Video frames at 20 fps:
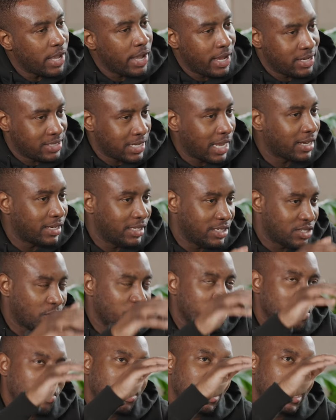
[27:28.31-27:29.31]
Yeah, exactly.
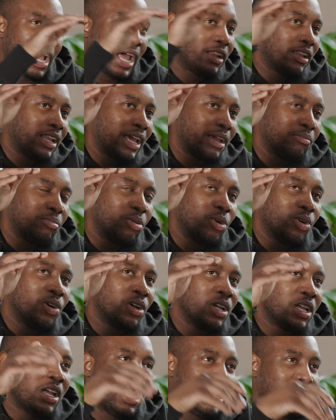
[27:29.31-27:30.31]
So you can kind of, like,
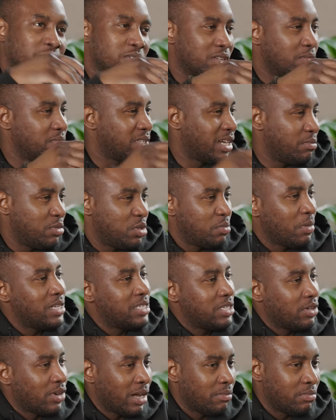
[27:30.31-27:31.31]
put, I know sometimes you
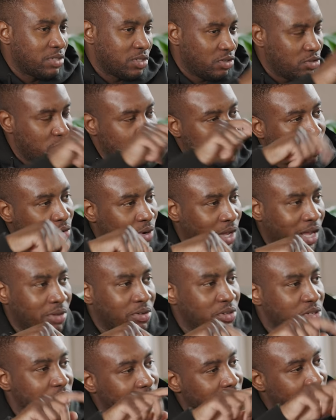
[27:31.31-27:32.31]
might see on Amazon, you scroll
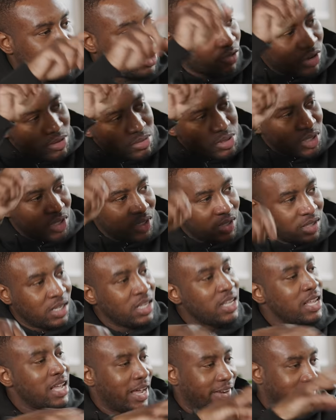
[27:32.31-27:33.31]
down, you see the
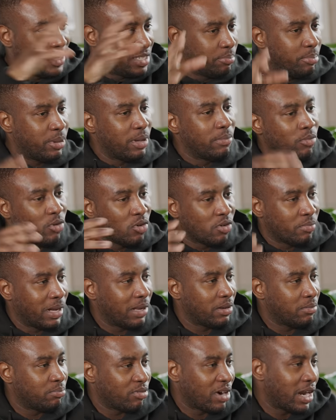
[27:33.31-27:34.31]
description, and there's a bit more
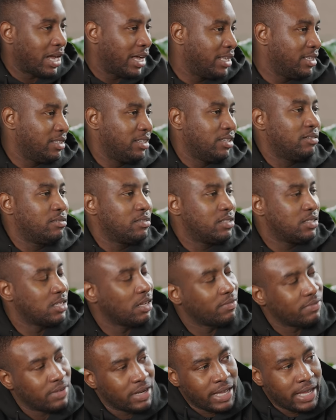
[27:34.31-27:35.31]
about the brand and
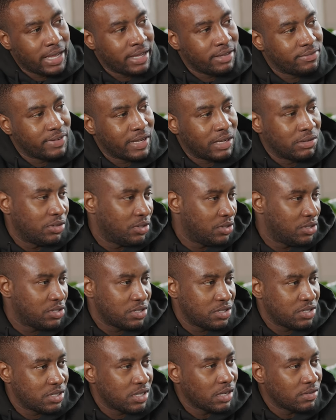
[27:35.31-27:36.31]
stuff like that,
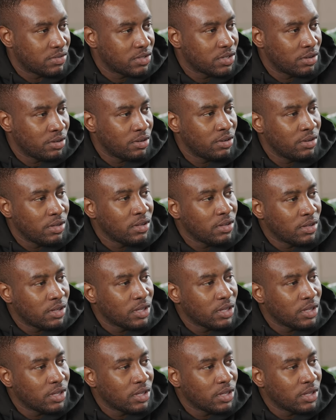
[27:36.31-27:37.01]
founders and stuff, so,